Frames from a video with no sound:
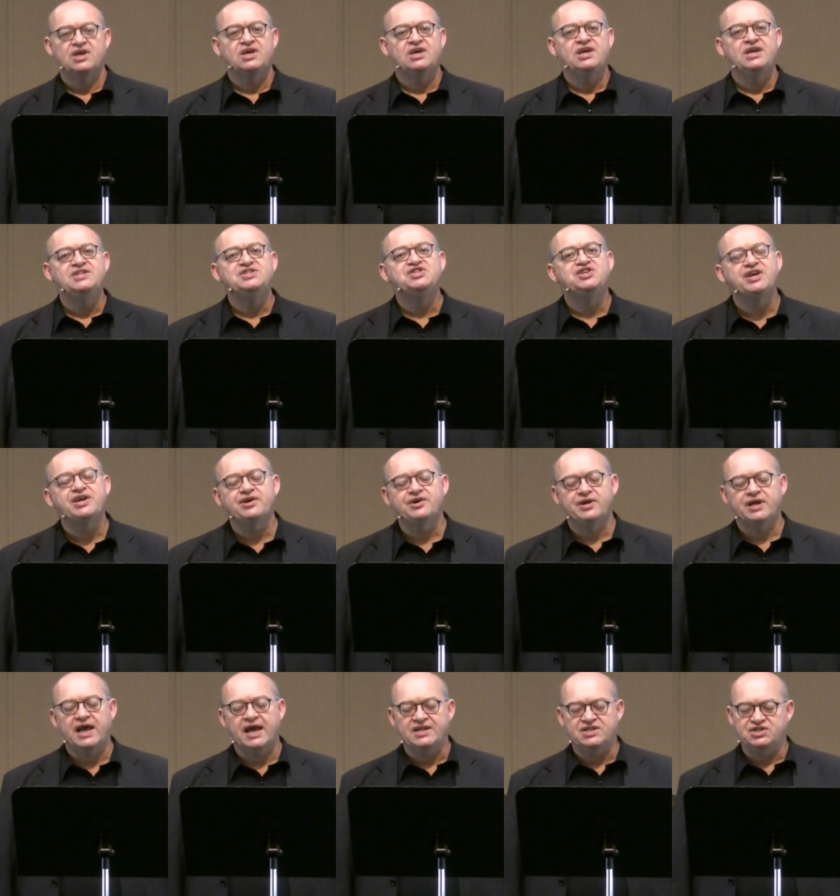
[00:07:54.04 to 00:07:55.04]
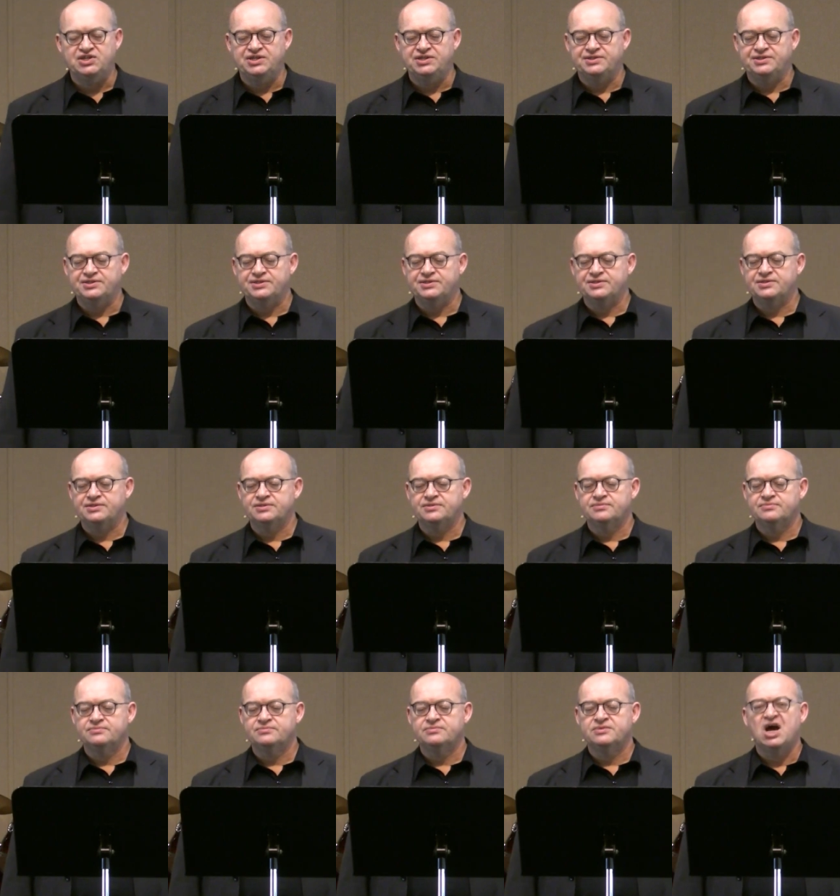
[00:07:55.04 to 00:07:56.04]
He jeered at Jesus.
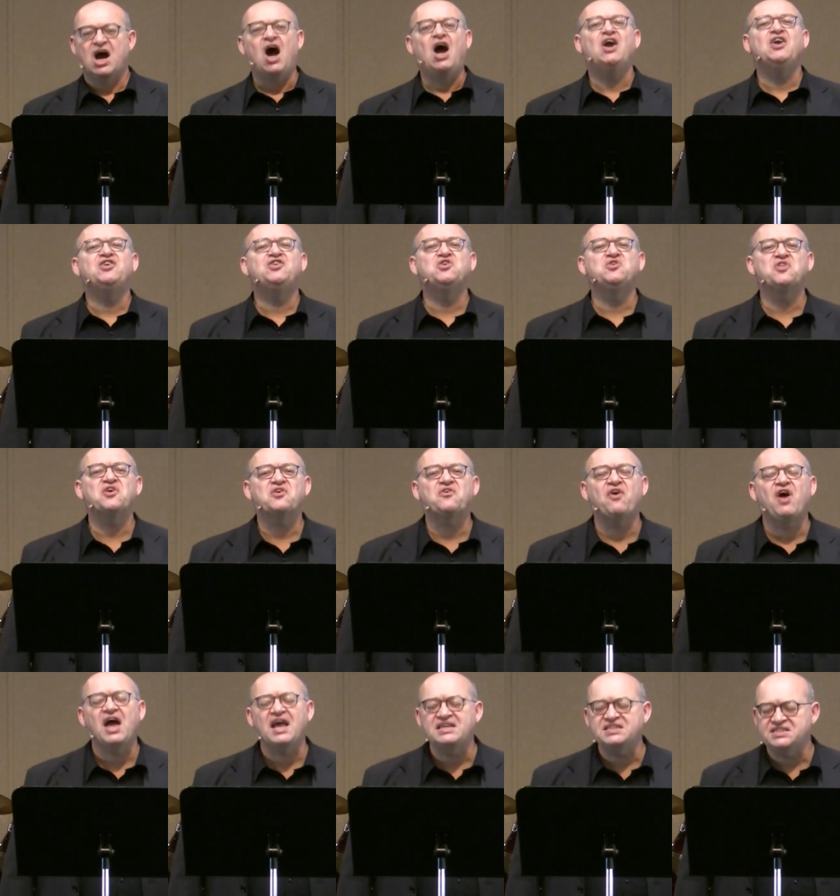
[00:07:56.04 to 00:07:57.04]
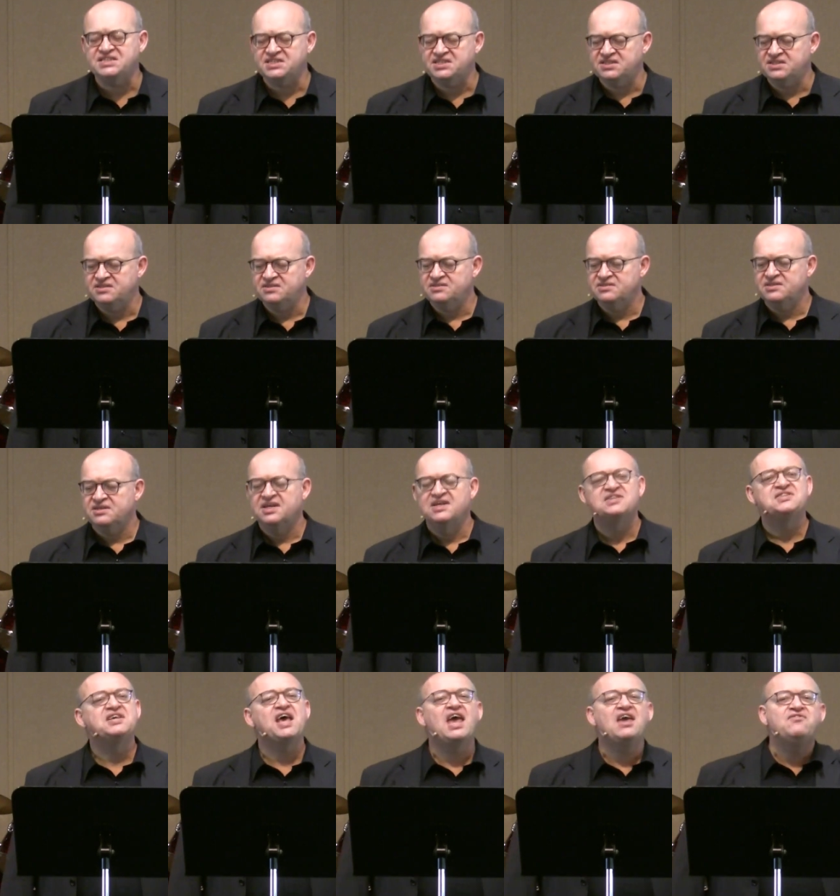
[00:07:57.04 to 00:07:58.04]
"Aren't you the Christ?
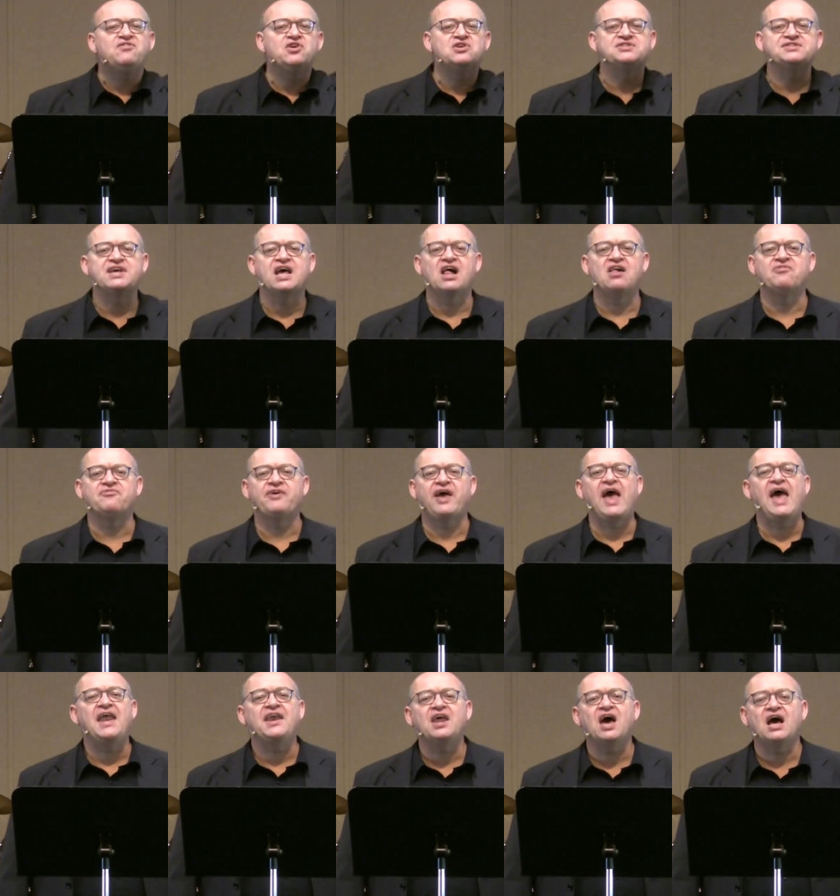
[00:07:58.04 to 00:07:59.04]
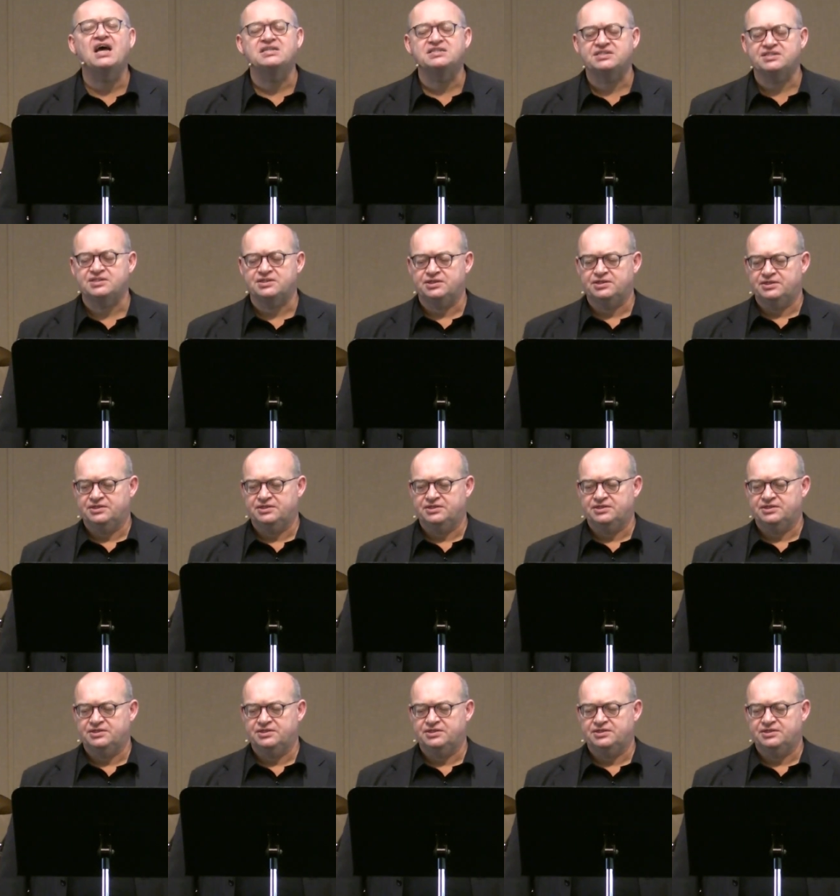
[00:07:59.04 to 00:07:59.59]
Save yourself and us."